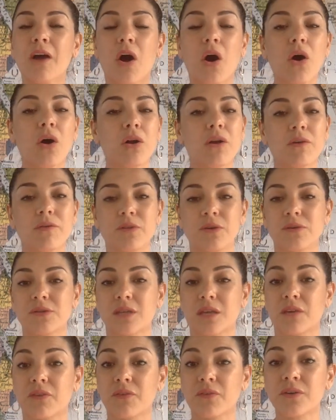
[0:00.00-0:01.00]
all of
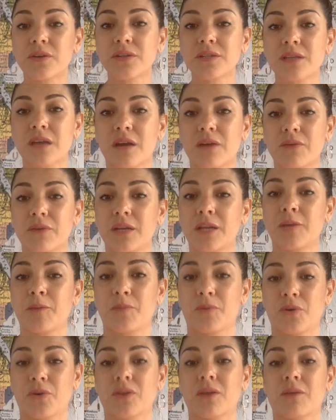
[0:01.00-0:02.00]
those efforts are really
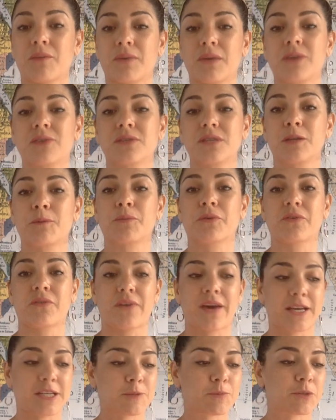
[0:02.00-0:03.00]
important because it
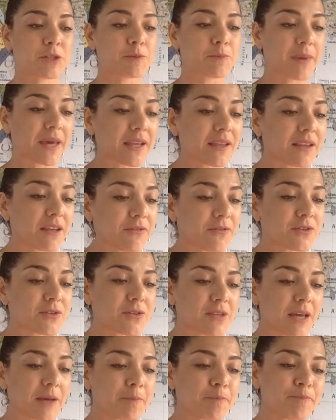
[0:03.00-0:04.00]
provides perspective
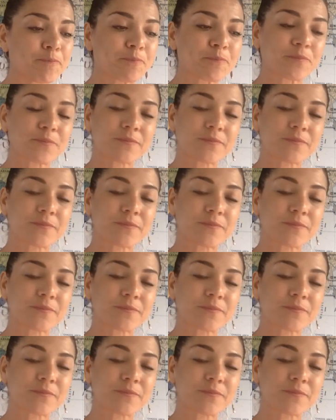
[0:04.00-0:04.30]
to them.